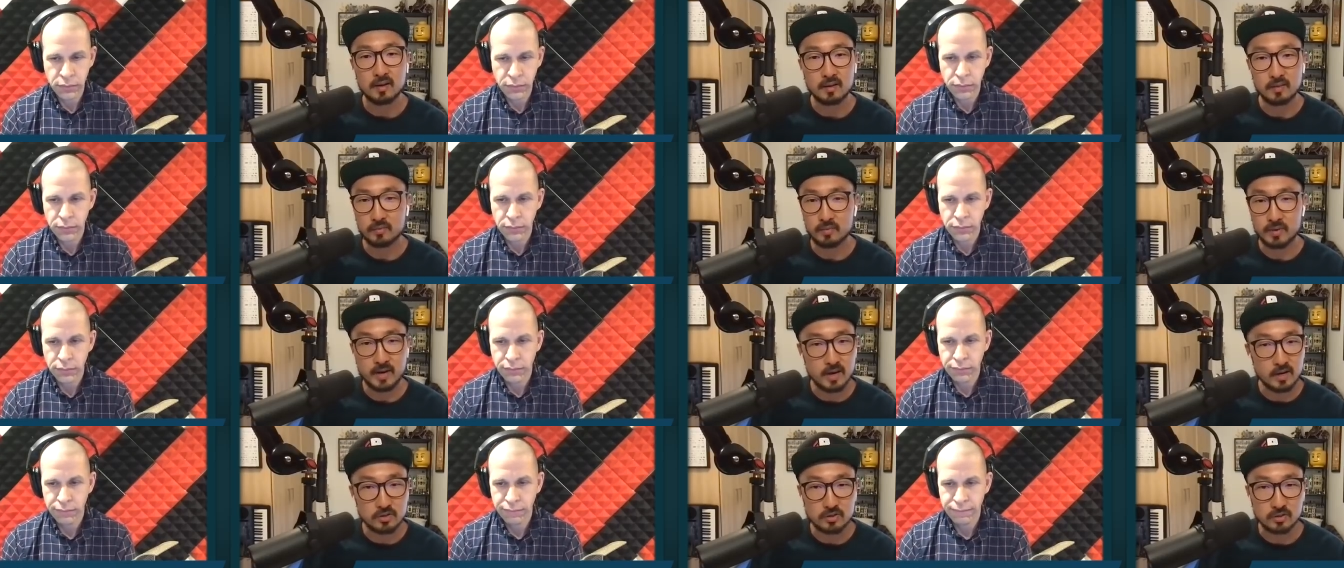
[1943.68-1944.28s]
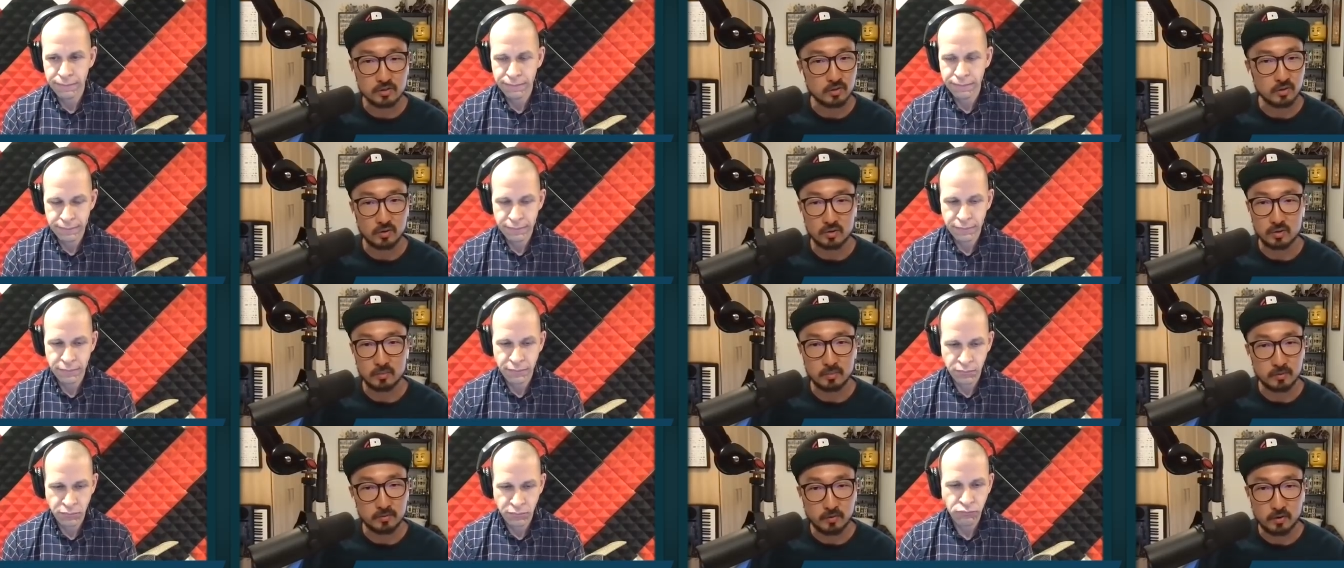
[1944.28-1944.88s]
Speaker 1: the reaction is going
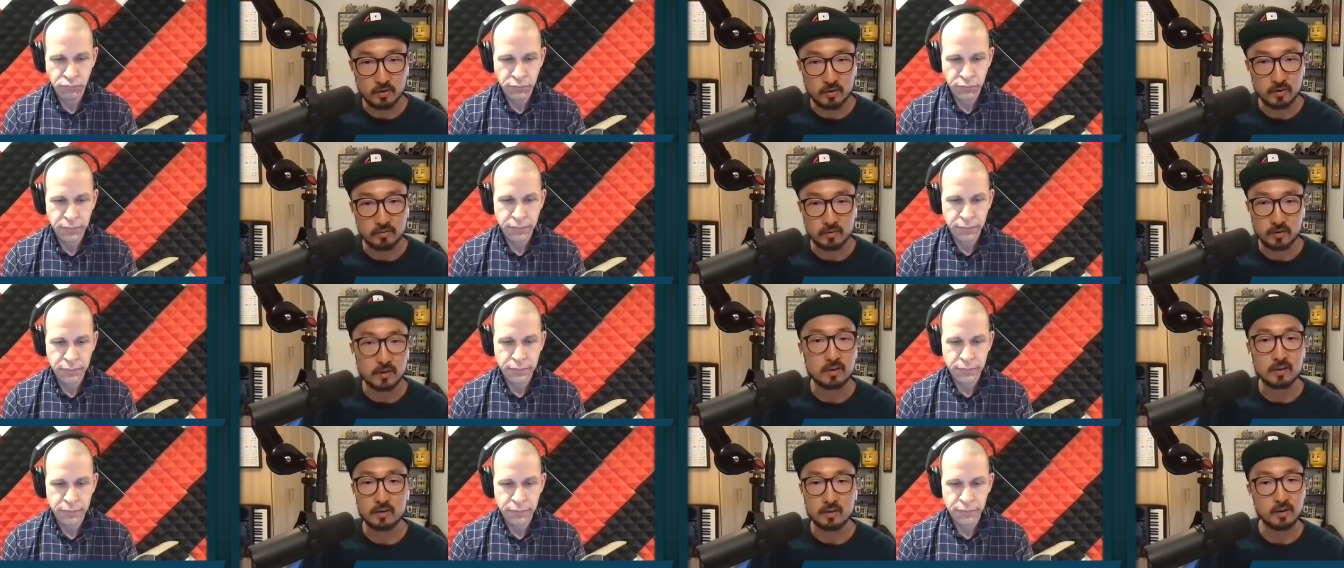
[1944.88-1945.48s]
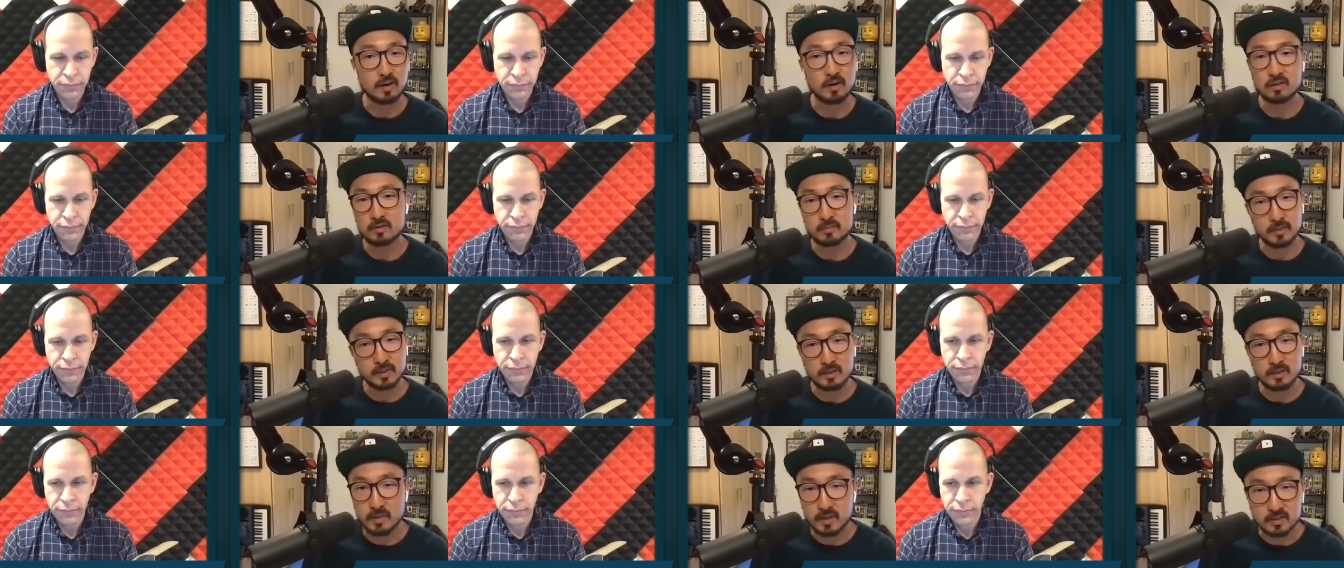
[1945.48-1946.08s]
to be far different, and it
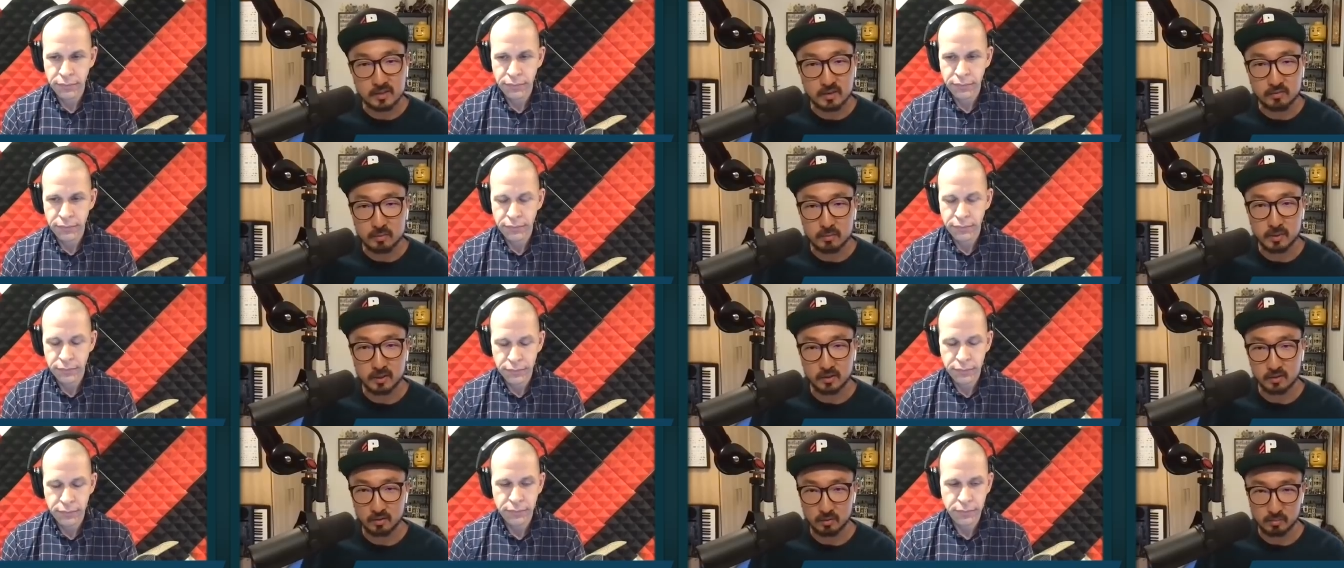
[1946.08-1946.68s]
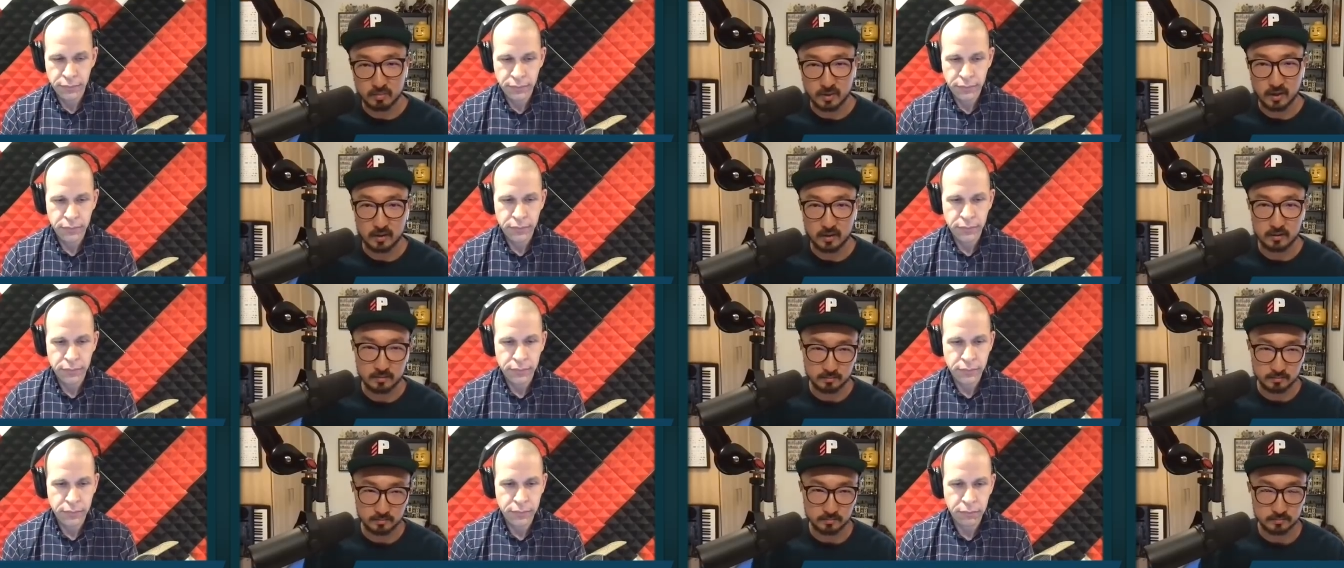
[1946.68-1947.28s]
ultimately makes everybody look bad.